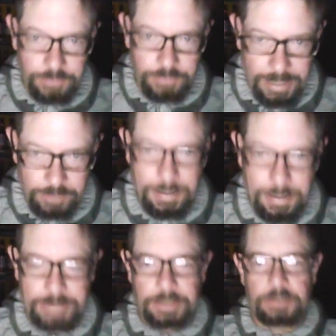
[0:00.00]
ads
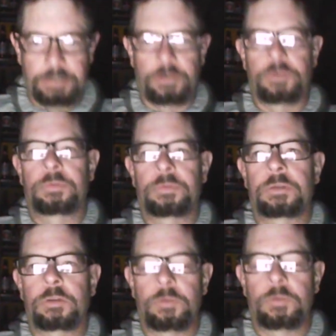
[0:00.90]
back then. You know,
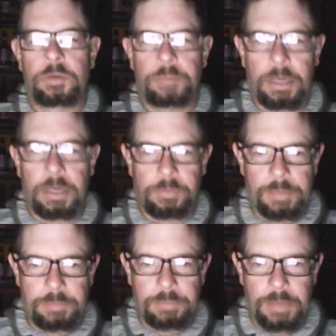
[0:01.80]
you you probably
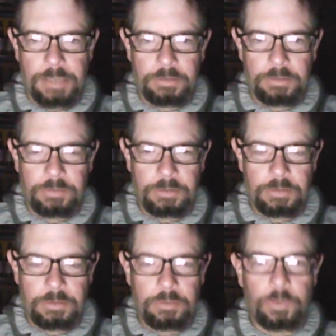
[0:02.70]
remember that
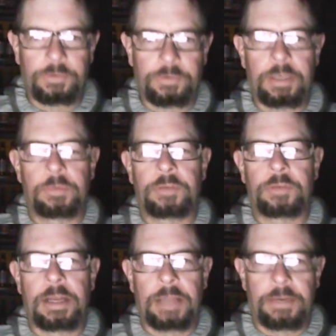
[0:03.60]
whiskey was
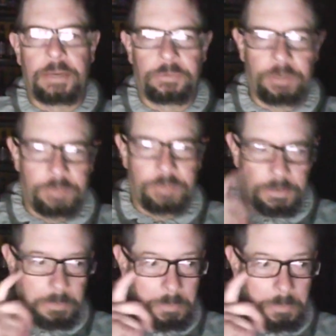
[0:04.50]
not allowed on TV
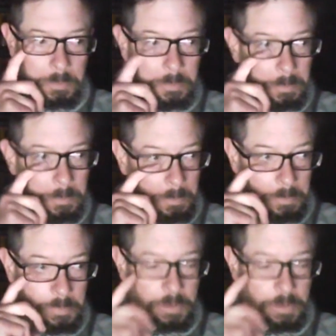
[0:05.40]

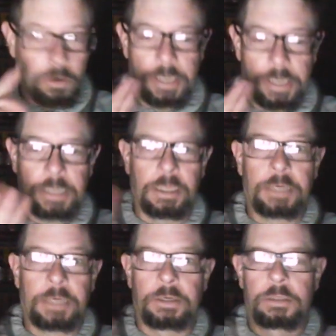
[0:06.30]
or any liquor,